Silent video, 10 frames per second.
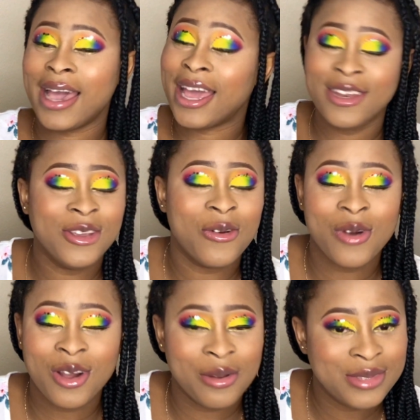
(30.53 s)
and you're
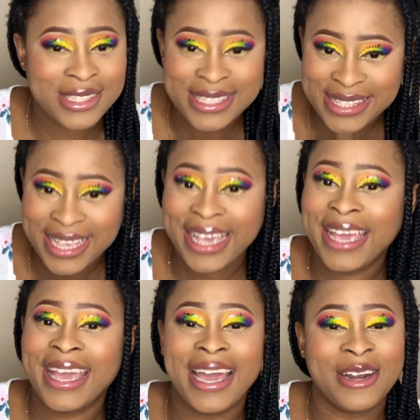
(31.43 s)
welcome to
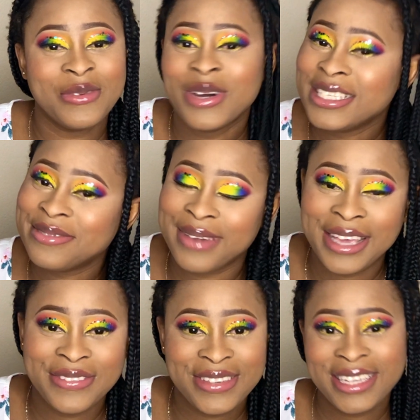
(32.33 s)
stay and watch
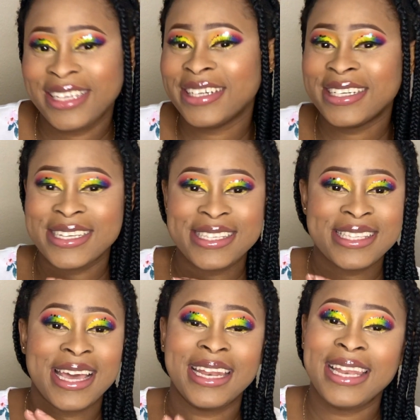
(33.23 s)
my videos
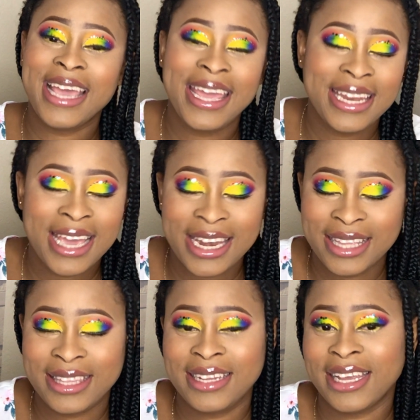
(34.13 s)
and learn
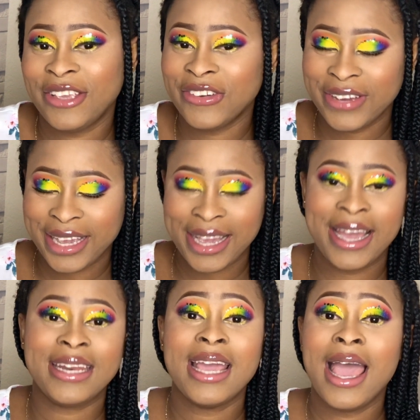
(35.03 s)
anything that you
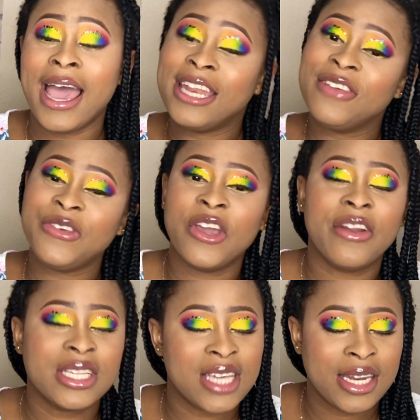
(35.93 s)
can. And if you're a
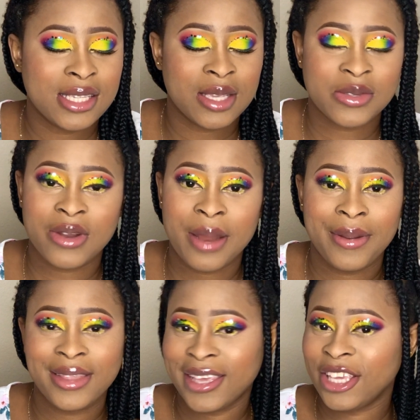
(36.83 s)
returning
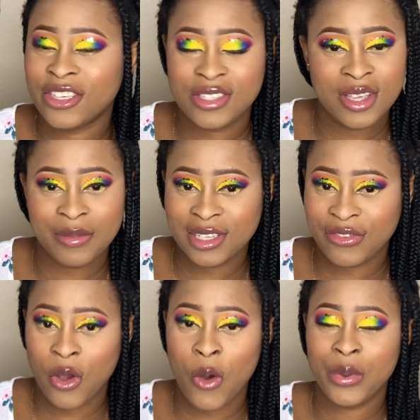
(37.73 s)
subscriber, thank you so much for
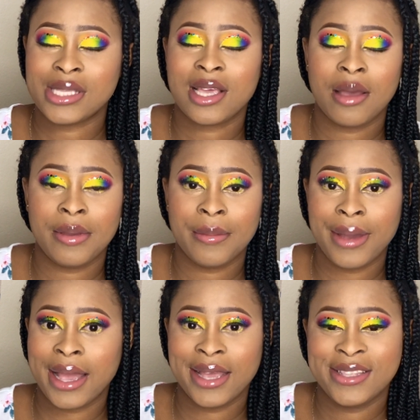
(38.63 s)
always coming
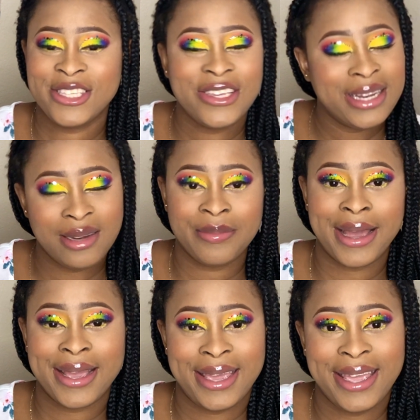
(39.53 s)
back and tuning
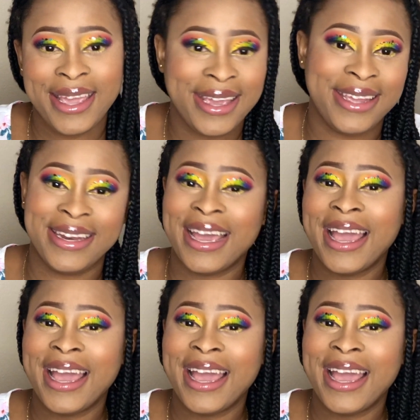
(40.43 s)
back in.